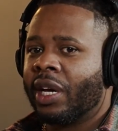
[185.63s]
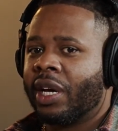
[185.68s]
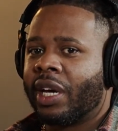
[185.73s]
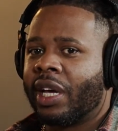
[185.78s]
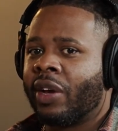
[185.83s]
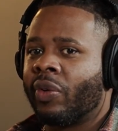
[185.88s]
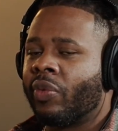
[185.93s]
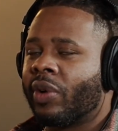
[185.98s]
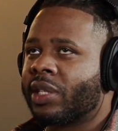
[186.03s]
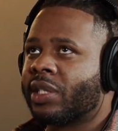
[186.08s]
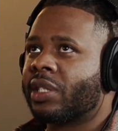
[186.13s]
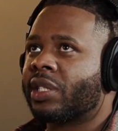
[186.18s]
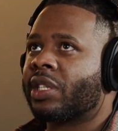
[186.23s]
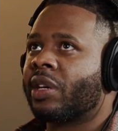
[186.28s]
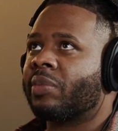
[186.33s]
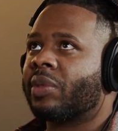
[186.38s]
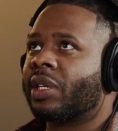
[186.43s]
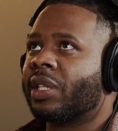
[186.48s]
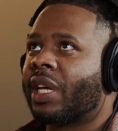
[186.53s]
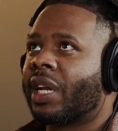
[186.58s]
It wasn't
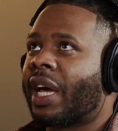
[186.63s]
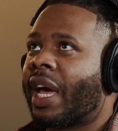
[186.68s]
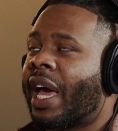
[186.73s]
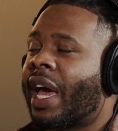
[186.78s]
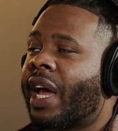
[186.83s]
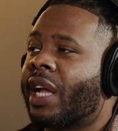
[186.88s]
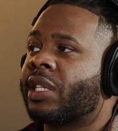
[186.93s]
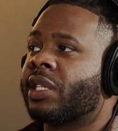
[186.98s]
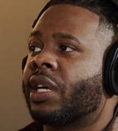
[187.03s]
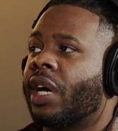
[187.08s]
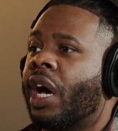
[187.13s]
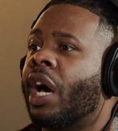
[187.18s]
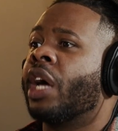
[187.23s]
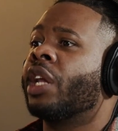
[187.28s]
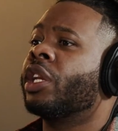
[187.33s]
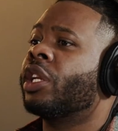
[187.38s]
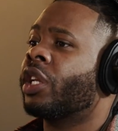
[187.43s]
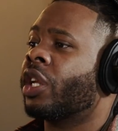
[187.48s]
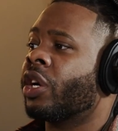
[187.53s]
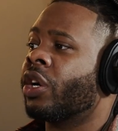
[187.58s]
something that I had to
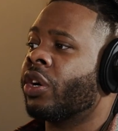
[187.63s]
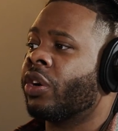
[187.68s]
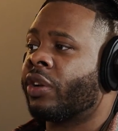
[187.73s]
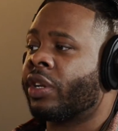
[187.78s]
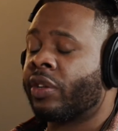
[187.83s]
unlearn.